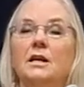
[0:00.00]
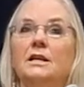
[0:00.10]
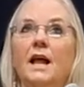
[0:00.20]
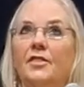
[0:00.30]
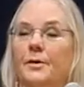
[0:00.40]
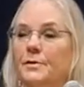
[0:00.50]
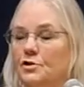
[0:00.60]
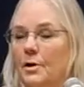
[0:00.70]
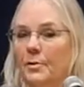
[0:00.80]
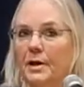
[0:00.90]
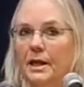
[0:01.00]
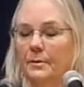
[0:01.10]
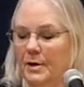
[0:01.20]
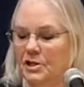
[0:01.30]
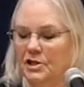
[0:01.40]
nothing but trouble
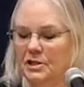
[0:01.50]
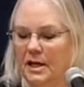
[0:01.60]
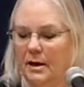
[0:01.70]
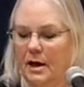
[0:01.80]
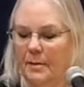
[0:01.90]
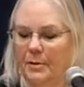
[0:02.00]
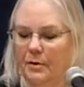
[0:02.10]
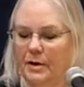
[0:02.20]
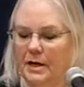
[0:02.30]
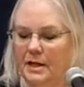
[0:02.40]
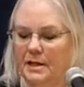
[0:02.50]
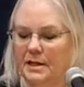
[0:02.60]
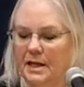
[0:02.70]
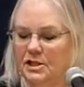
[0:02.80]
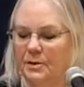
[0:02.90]
getting pictures eh, uploaded. It's
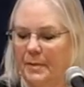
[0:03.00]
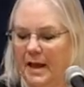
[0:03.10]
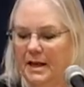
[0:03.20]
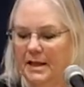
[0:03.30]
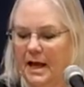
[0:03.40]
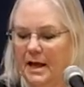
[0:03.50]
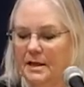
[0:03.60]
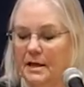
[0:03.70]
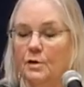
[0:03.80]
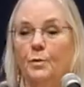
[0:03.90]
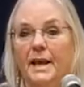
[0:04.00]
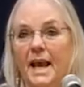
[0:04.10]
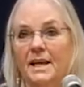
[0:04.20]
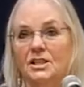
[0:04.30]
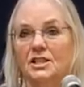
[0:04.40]
such a pain in the ass because we
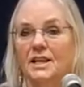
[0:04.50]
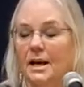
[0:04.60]
can't just